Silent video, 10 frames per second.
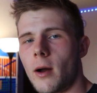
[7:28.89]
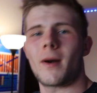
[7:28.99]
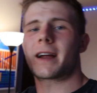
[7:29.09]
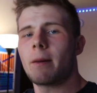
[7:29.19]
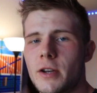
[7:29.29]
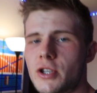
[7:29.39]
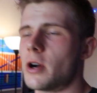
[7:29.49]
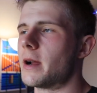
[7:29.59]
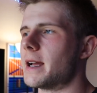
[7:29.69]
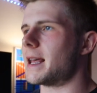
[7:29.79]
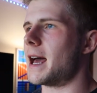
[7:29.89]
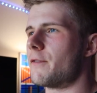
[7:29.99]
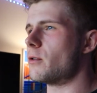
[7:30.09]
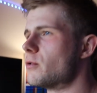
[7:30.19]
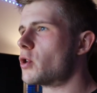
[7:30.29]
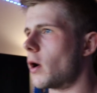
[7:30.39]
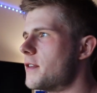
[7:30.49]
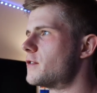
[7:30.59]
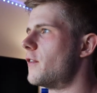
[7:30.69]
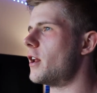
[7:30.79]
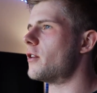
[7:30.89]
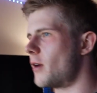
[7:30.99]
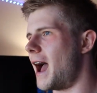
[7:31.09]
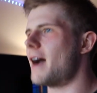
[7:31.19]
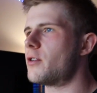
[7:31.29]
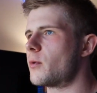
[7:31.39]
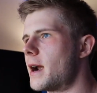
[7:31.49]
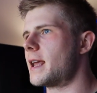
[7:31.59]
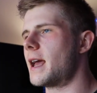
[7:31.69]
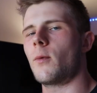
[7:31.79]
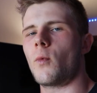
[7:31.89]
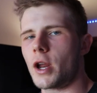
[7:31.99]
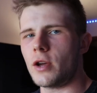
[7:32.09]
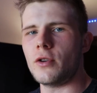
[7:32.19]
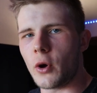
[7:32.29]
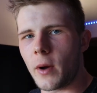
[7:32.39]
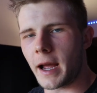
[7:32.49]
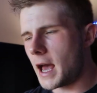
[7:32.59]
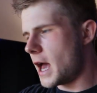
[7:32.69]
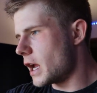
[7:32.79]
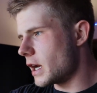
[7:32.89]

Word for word: I recommend you go get that. If you enjoyed this video and you haven't read it yet, what are you doing?